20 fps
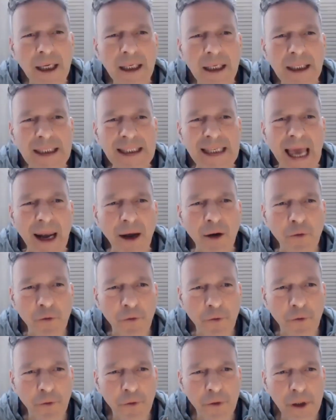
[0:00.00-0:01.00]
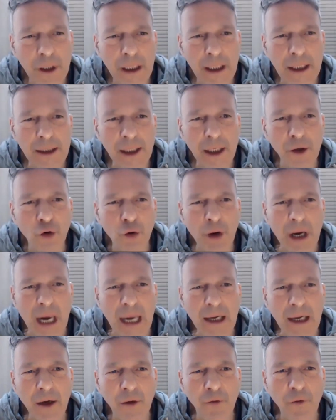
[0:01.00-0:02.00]
itself is a
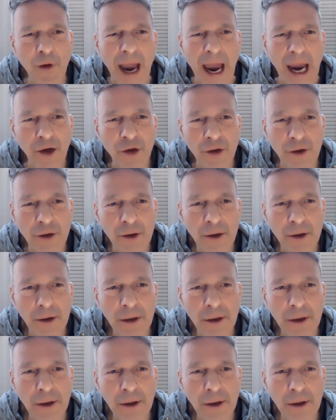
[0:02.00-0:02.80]
creative act.